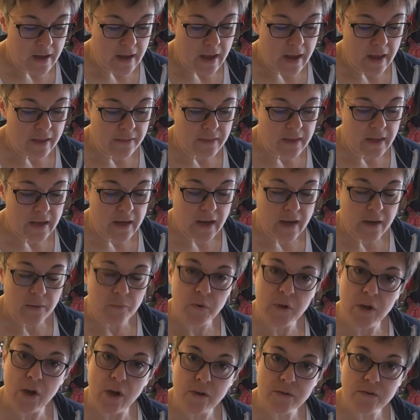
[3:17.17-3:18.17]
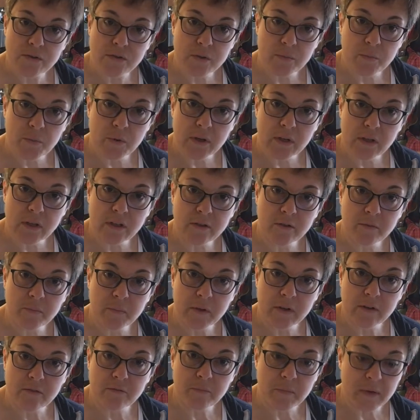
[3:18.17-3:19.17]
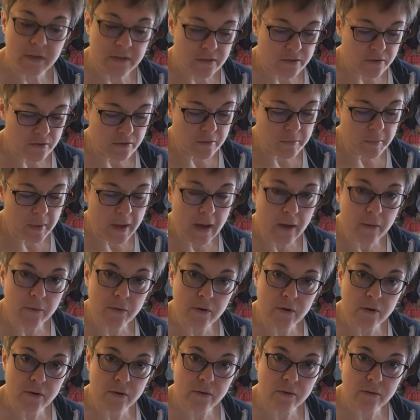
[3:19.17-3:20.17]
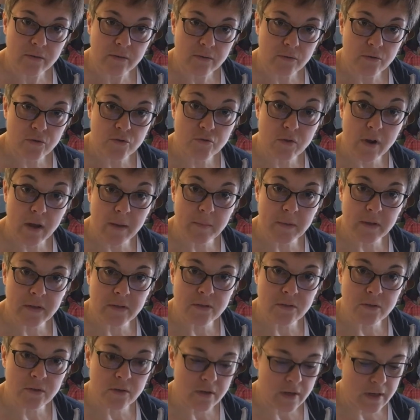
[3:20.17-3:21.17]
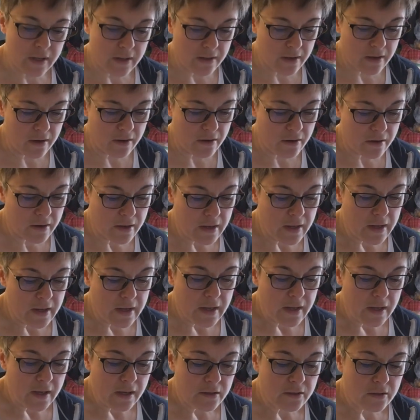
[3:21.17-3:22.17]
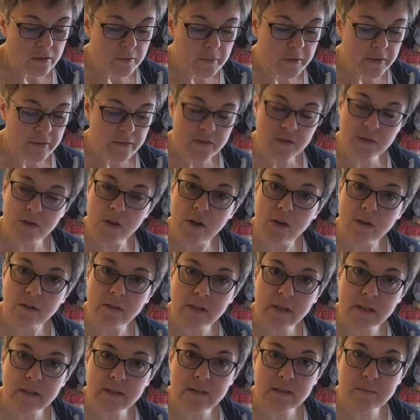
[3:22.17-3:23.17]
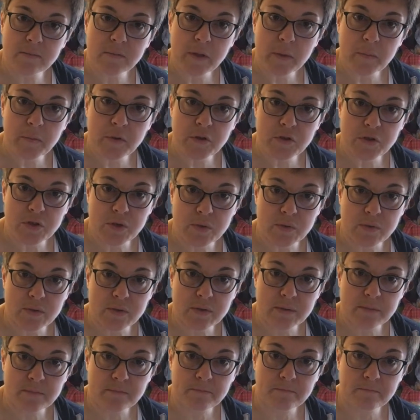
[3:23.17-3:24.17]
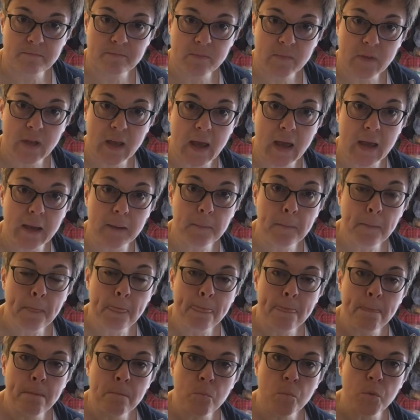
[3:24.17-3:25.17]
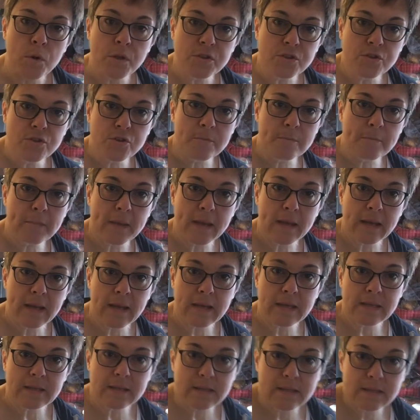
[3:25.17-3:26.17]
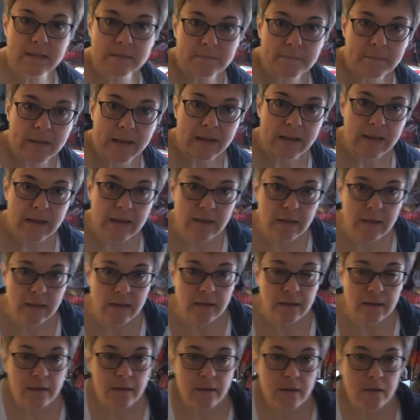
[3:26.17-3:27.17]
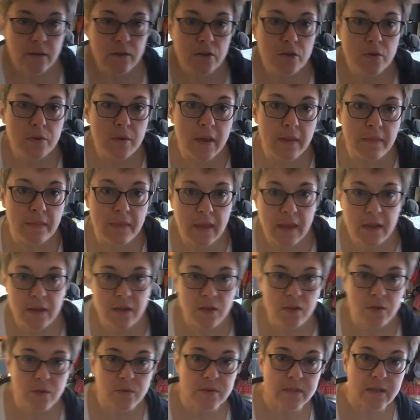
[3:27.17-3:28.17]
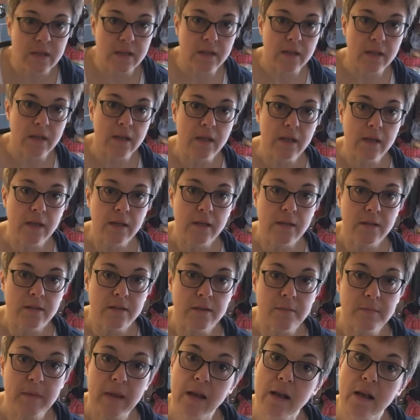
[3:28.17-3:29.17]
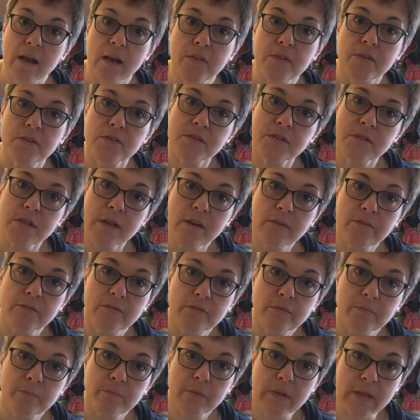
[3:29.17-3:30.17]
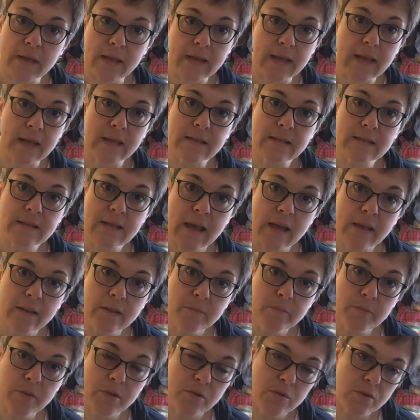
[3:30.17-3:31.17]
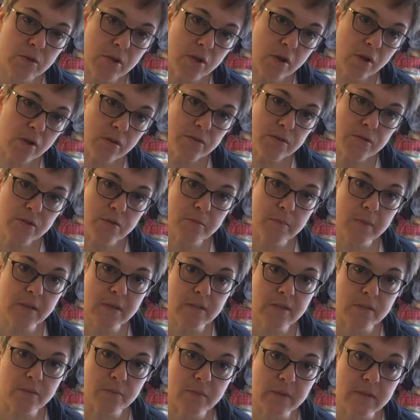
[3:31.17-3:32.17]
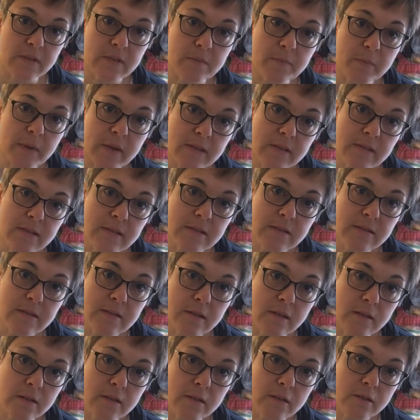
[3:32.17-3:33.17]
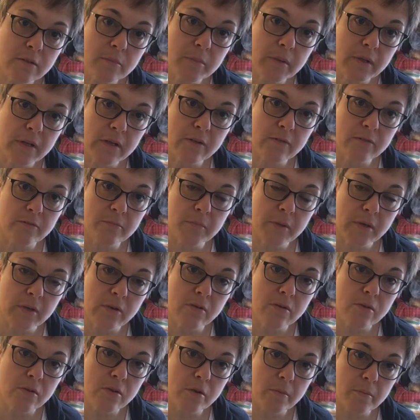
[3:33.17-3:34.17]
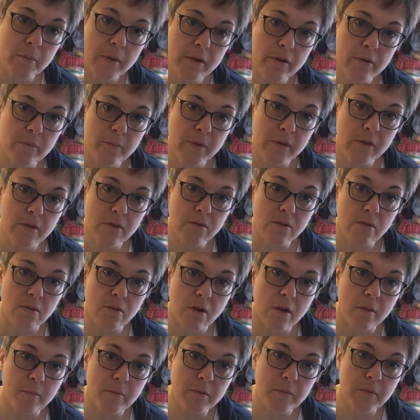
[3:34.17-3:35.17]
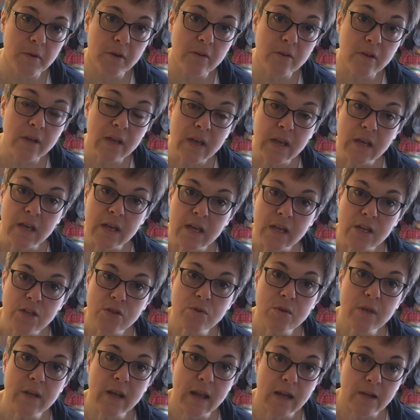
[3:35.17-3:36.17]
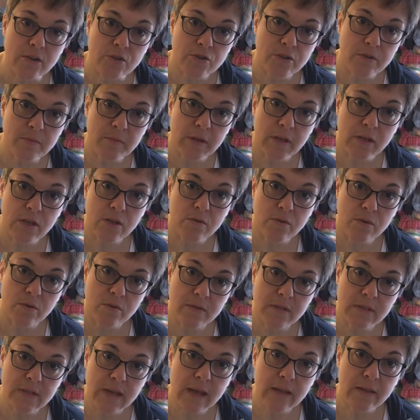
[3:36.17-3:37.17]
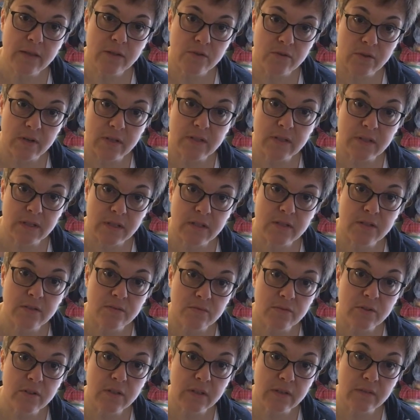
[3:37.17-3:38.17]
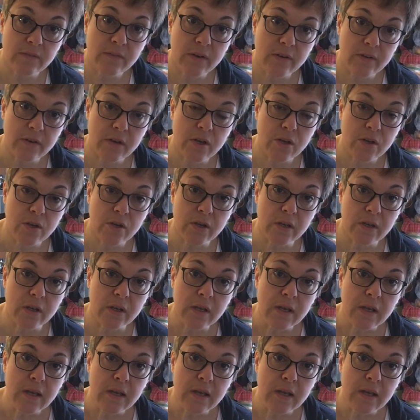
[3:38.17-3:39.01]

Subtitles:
and then we also put a little bit of mustard powder or dry mustard in there, a little bit of salt, and some lemon juice, okay? Once your mayonnaise is made, you can then use it to make other stuff like egg salad, but you can also mix it with spices and a little bit of milk or buttermilk or almond milk. You can actually make your own salad dressing. It's really very good.